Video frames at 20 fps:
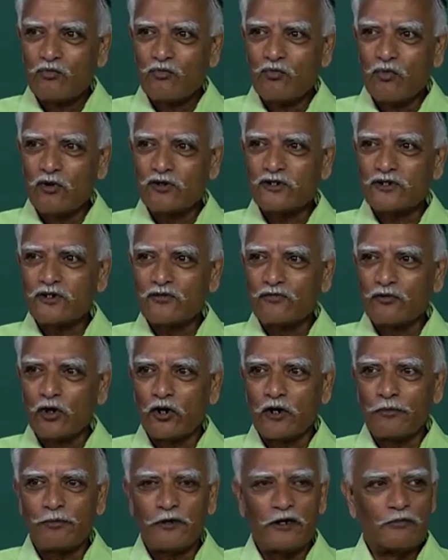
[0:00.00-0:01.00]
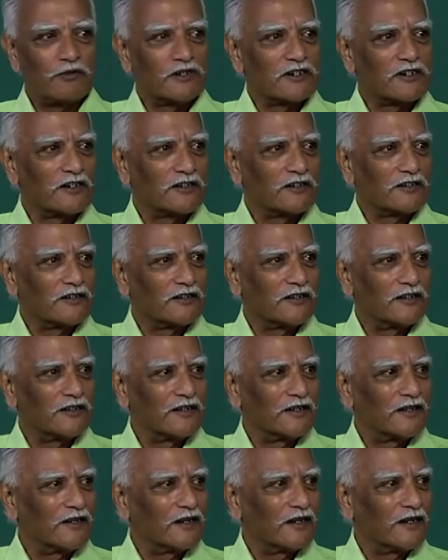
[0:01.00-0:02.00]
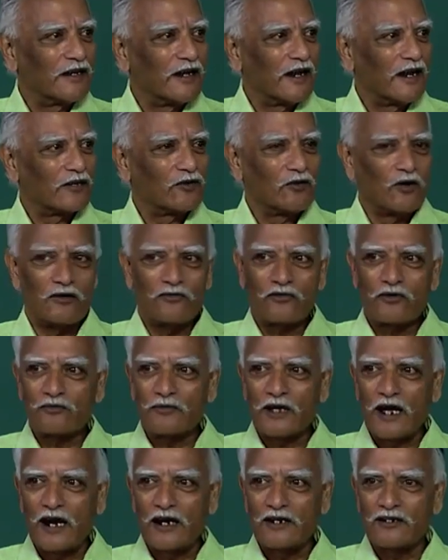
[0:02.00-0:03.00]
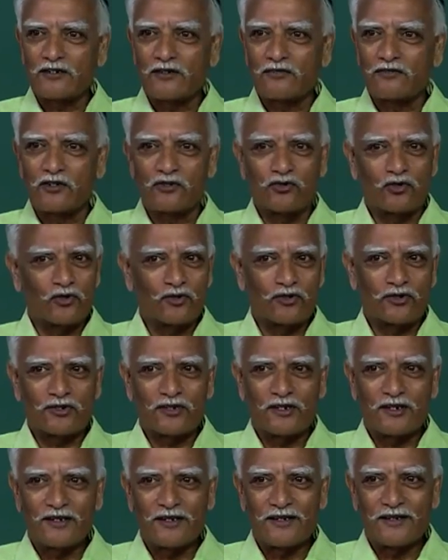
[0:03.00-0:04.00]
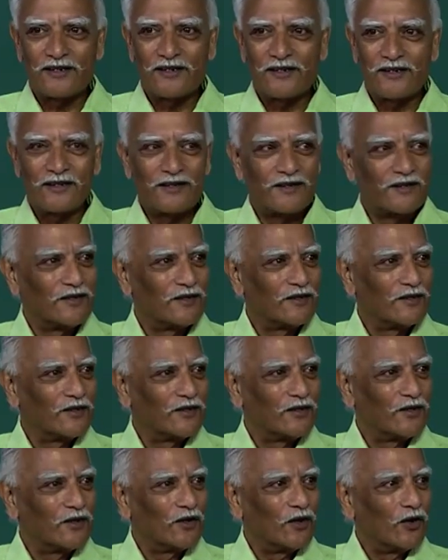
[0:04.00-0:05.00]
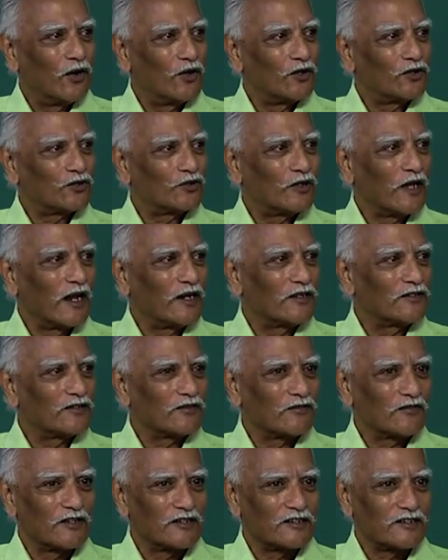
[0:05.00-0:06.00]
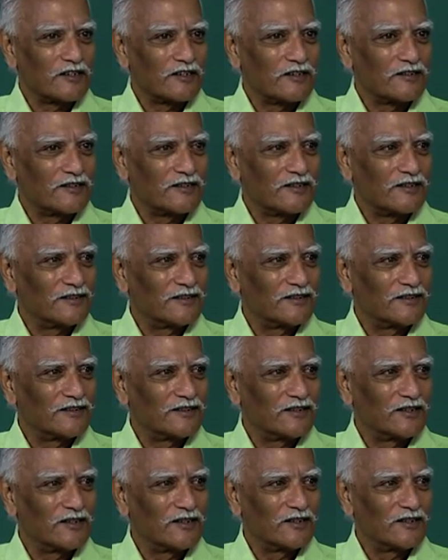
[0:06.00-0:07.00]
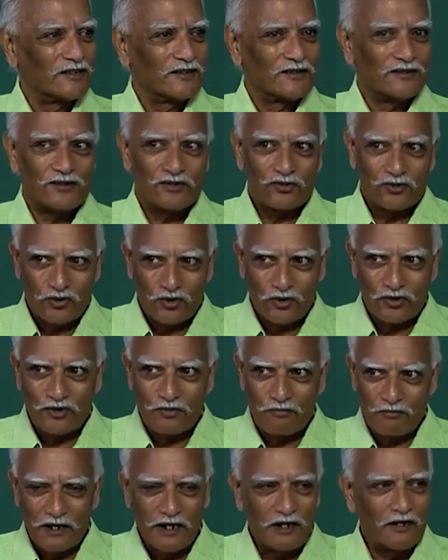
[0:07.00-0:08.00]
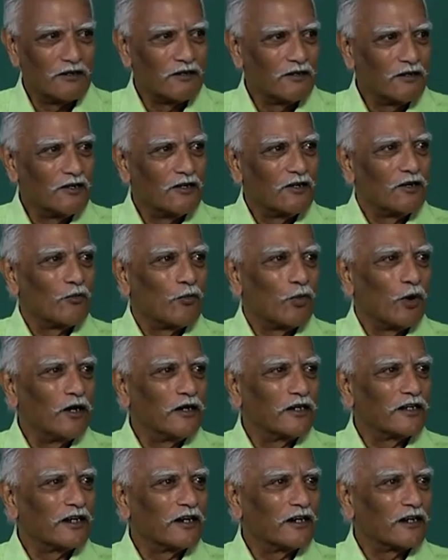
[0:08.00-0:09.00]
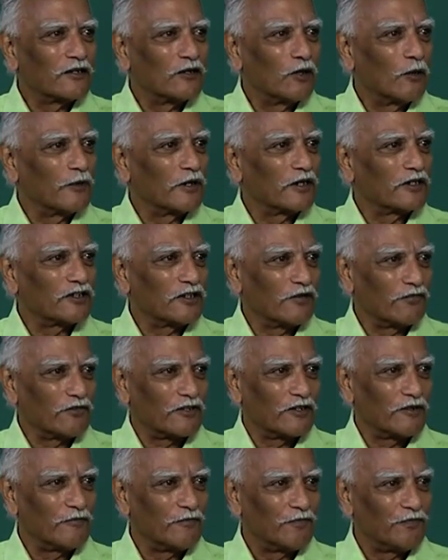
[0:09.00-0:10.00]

most of European business had gone from the hands of the Jews onto the hands of Christians. So it is a big political economic shift.